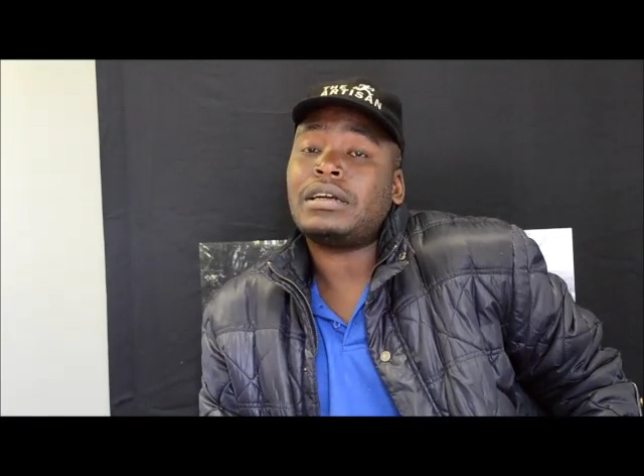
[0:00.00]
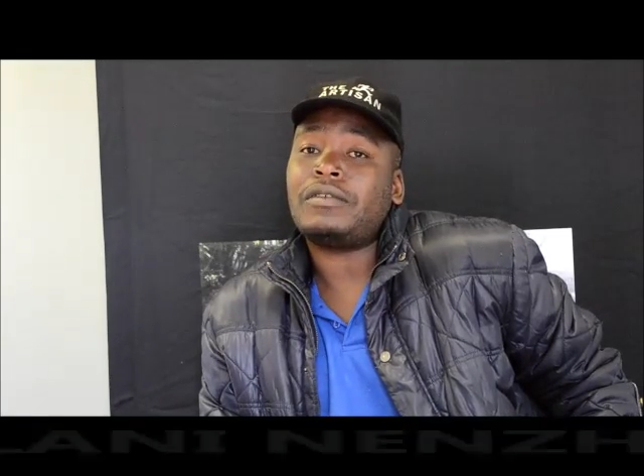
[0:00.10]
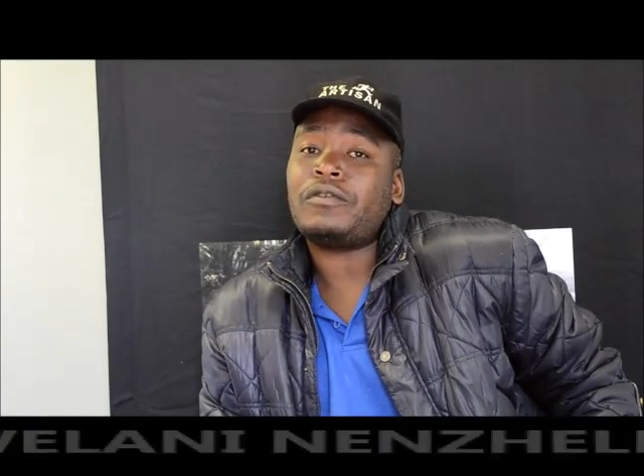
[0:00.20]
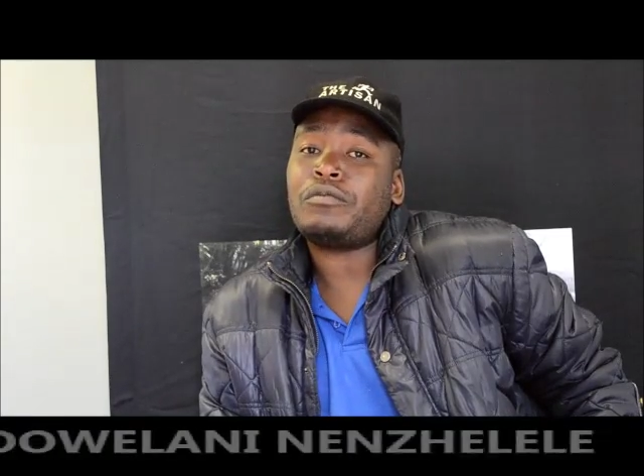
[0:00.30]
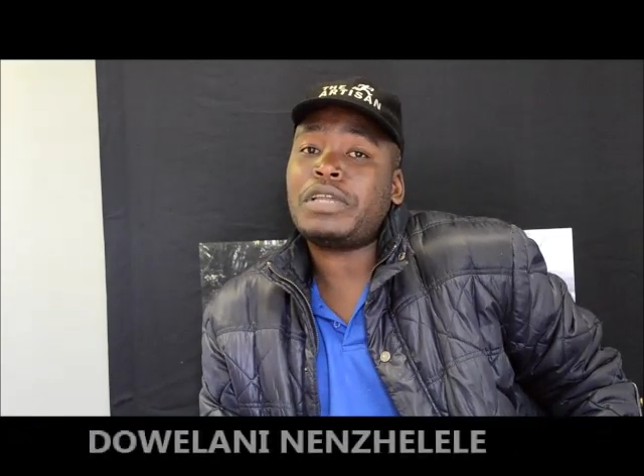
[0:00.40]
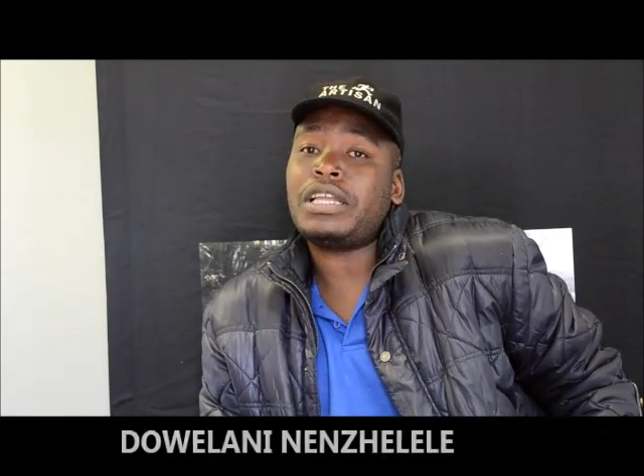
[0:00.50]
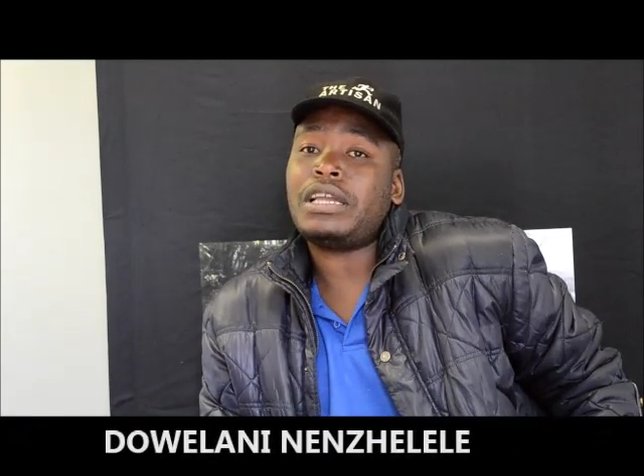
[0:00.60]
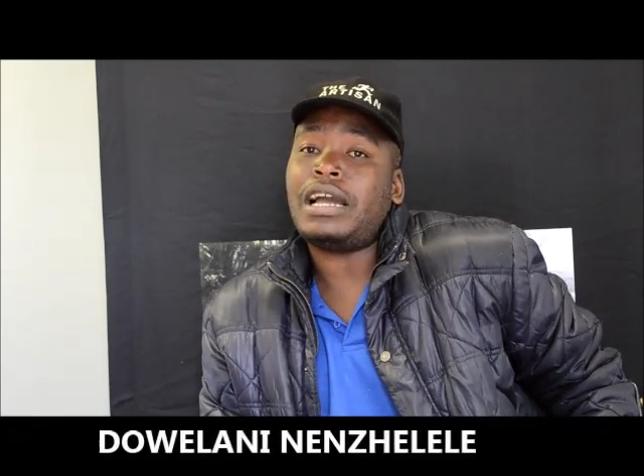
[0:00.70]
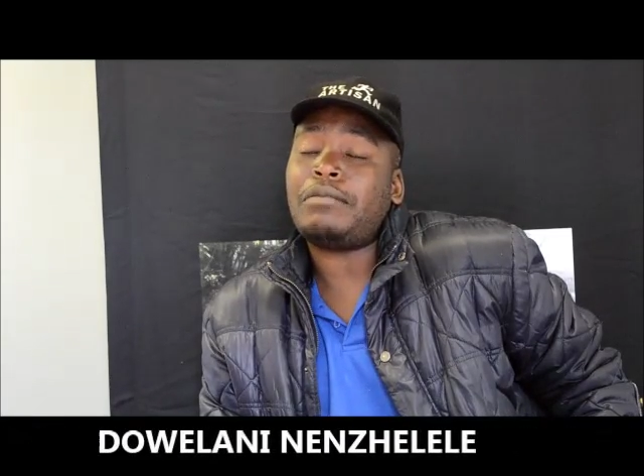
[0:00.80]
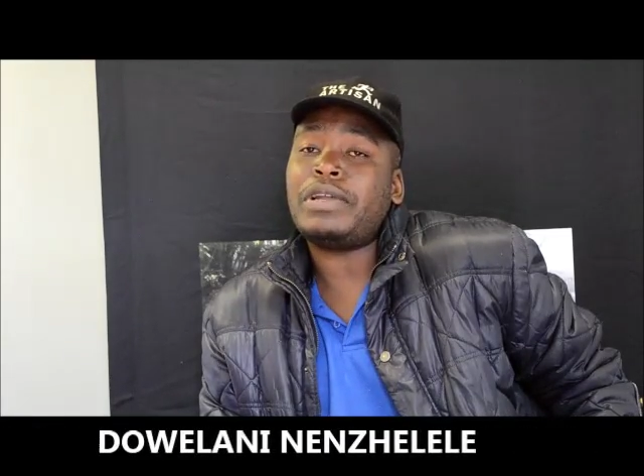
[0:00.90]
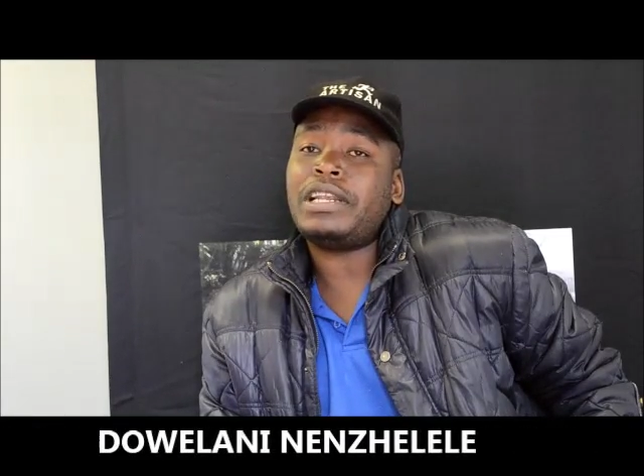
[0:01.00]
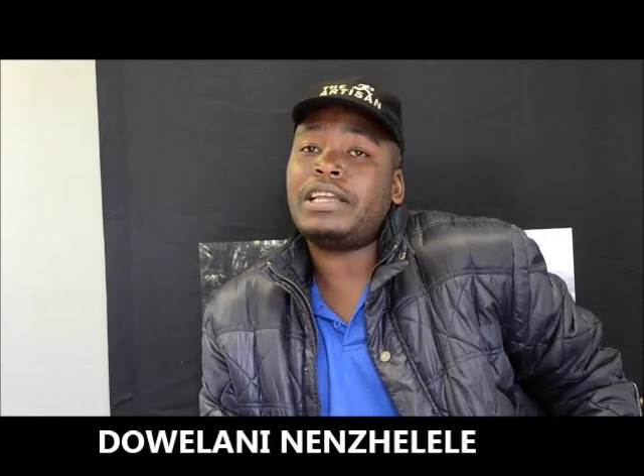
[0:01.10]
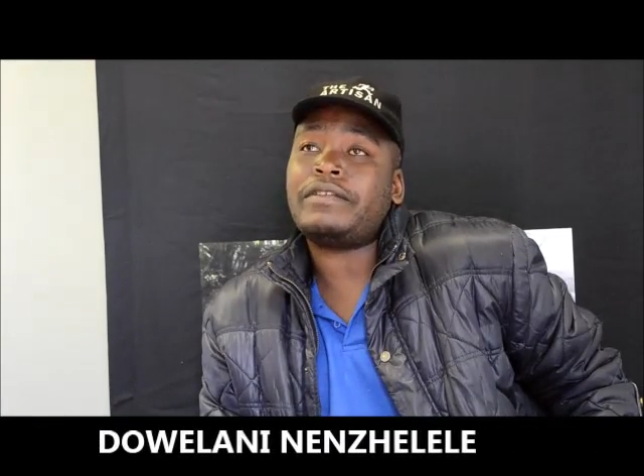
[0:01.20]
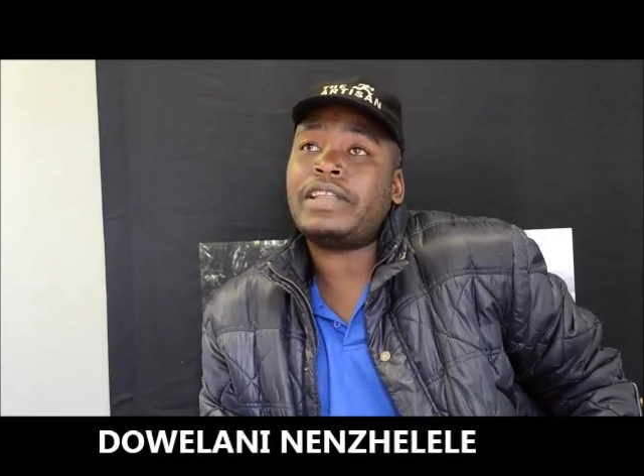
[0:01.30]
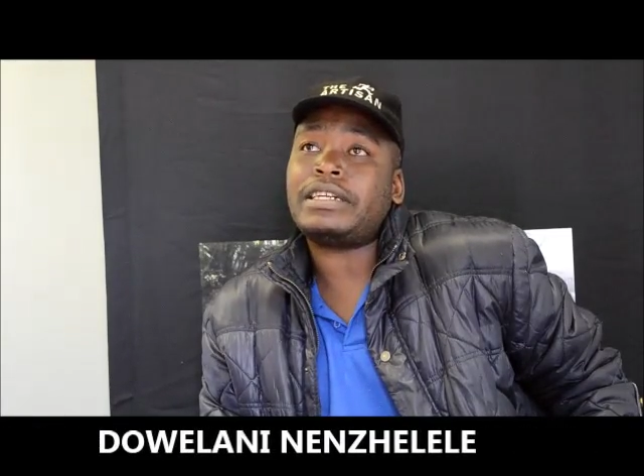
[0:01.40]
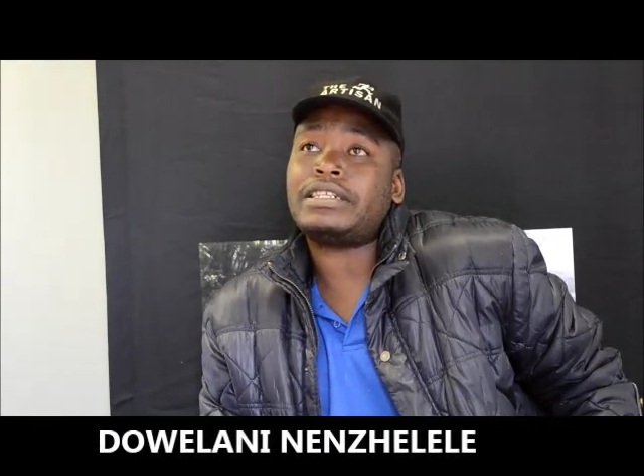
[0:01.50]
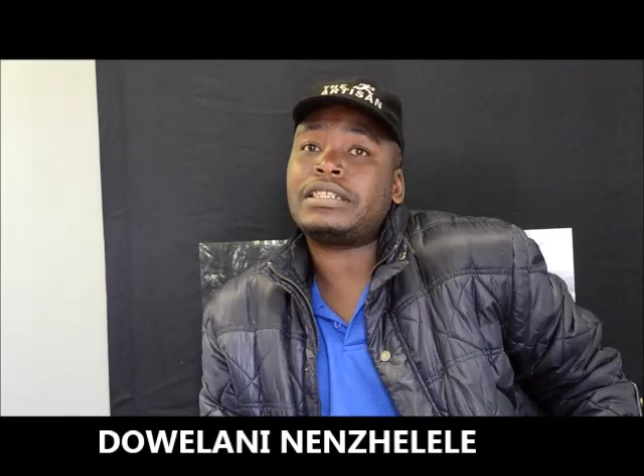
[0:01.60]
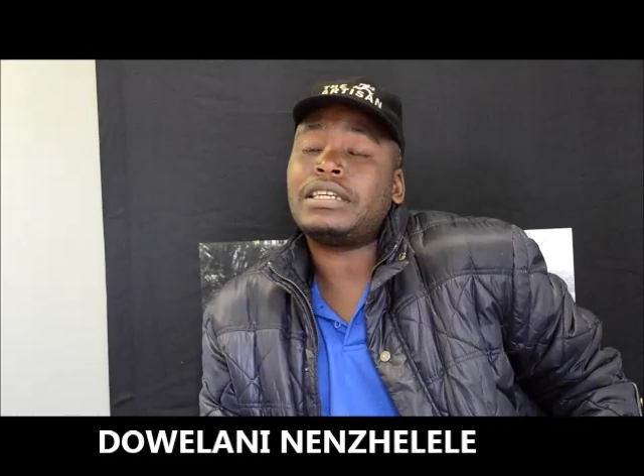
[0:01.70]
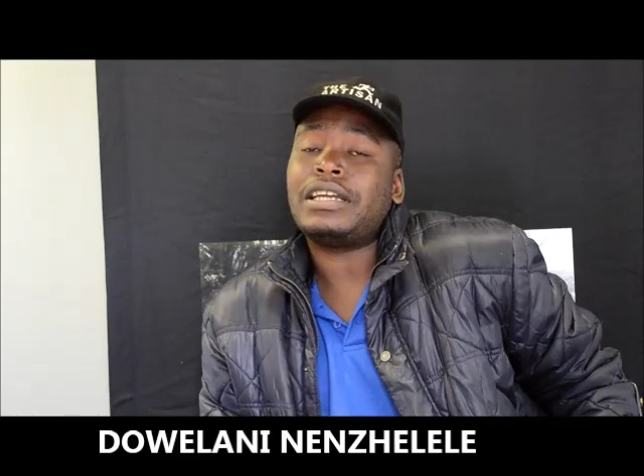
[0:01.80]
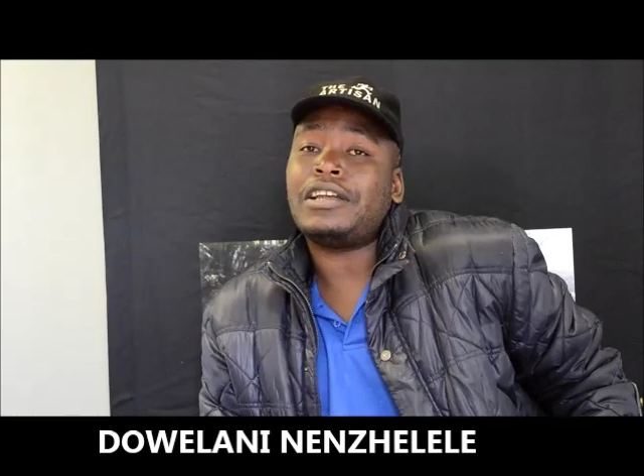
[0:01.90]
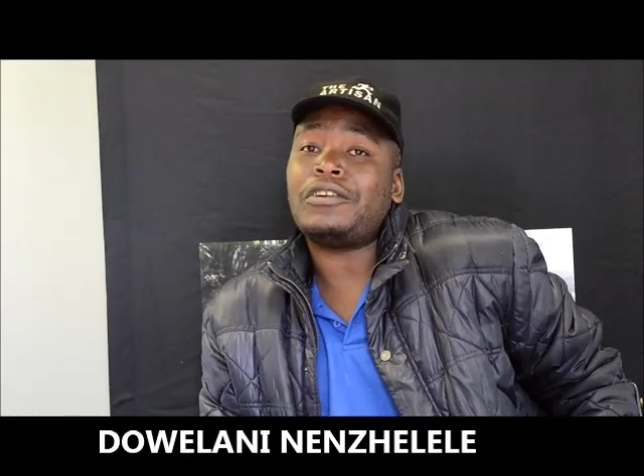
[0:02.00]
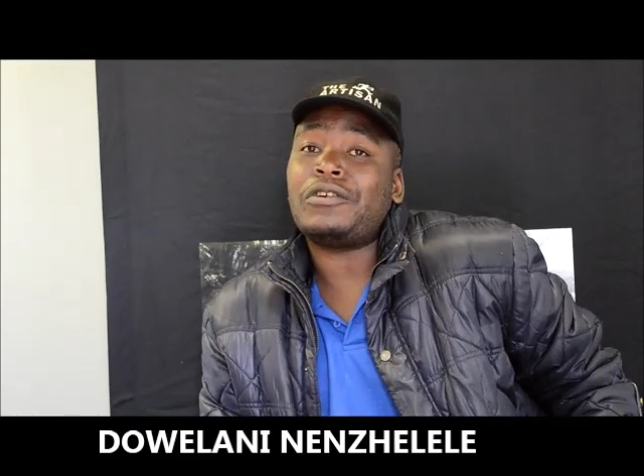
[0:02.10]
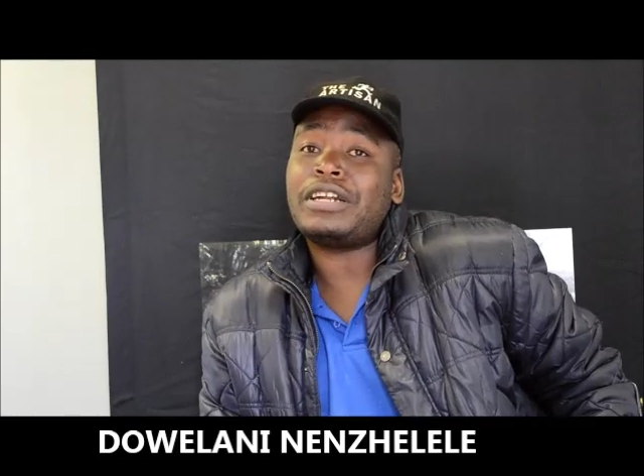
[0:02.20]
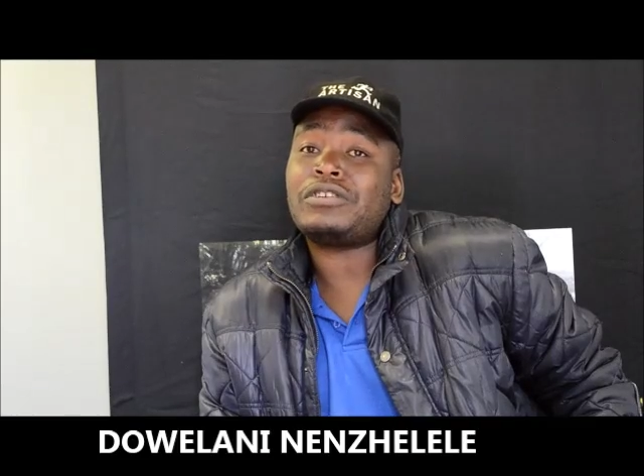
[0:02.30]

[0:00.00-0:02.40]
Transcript: For me, I believe that in order